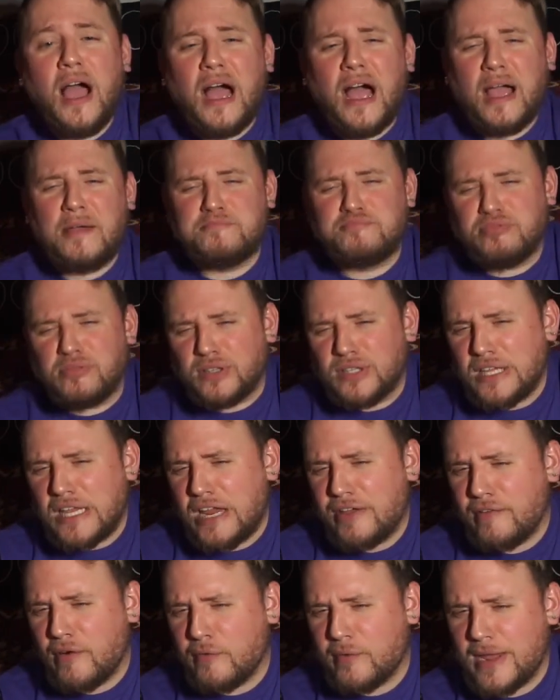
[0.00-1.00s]
I
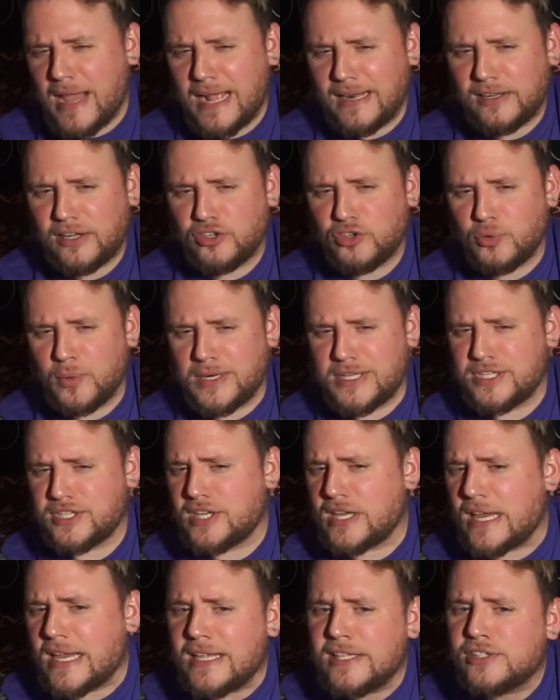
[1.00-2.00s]
believe I reacted to a
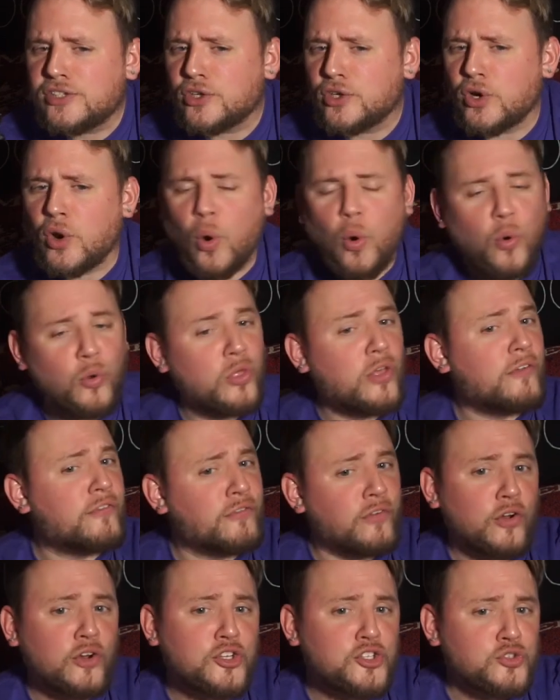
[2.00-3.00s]
teaser or the
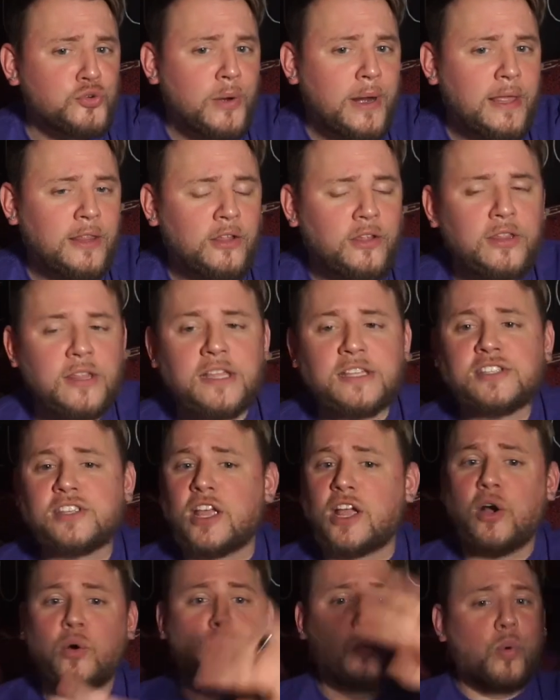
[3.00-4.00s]
first trailer of this
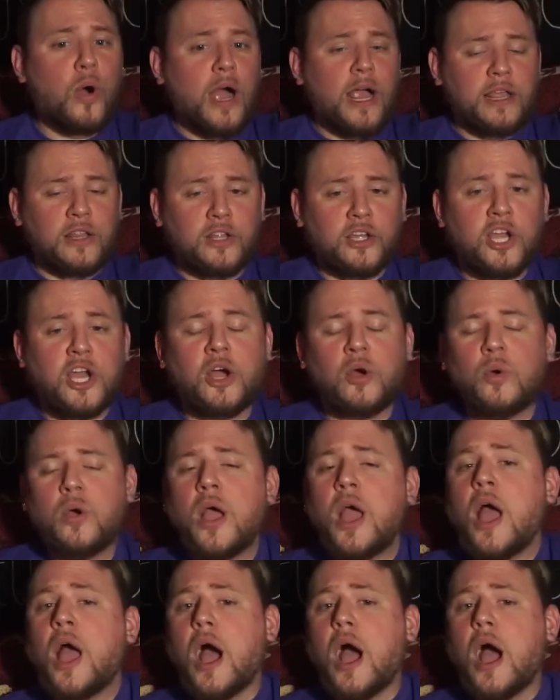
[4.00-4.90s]
like a while ago.